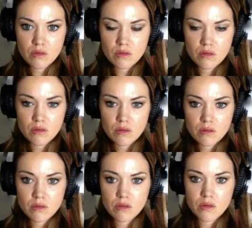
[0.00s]

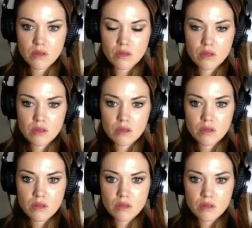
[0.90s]

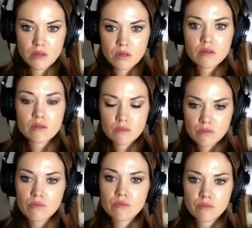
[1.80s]

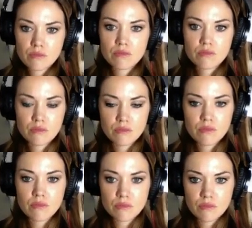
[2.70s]

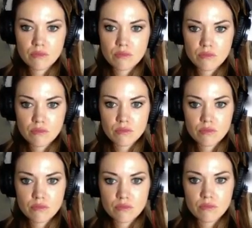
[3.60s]

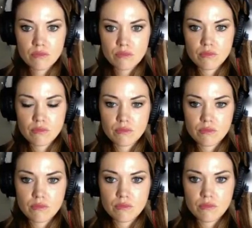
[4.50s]

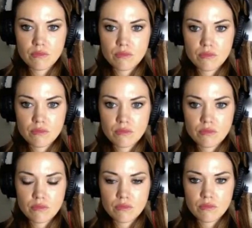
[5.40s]

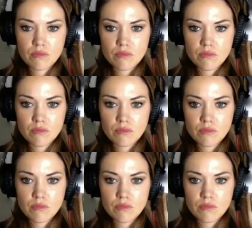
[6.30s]

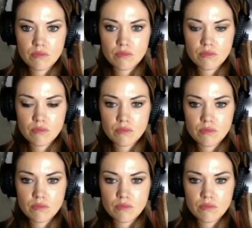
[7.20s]
(silent)